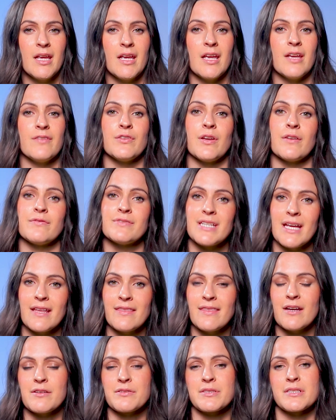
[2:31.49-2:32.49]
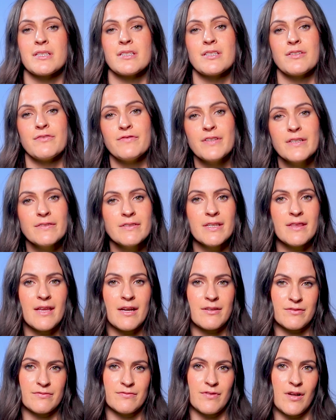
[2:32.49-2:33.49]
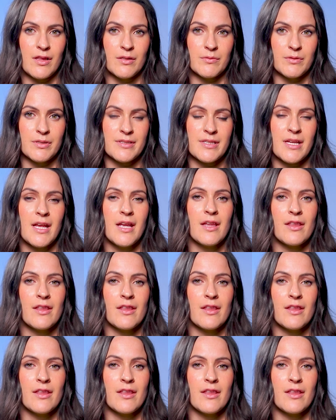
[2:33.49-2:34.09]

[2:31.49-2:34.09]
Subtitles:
If you have 10,000 to 50,000 followers,